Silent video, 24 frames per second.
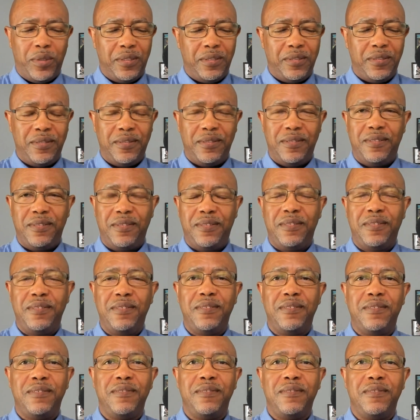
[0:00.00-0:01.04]

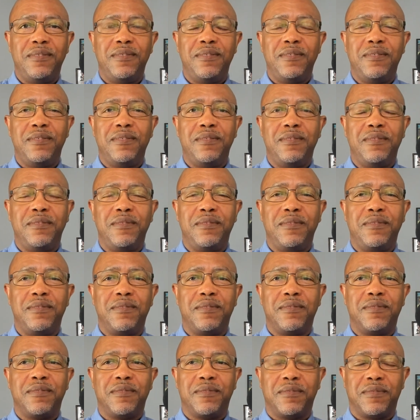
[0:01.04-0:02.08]

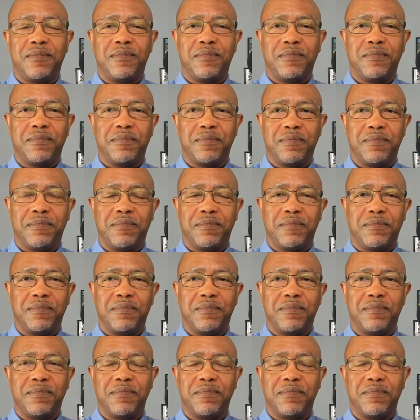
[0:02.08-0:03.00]
No words are spoken by the person on screen.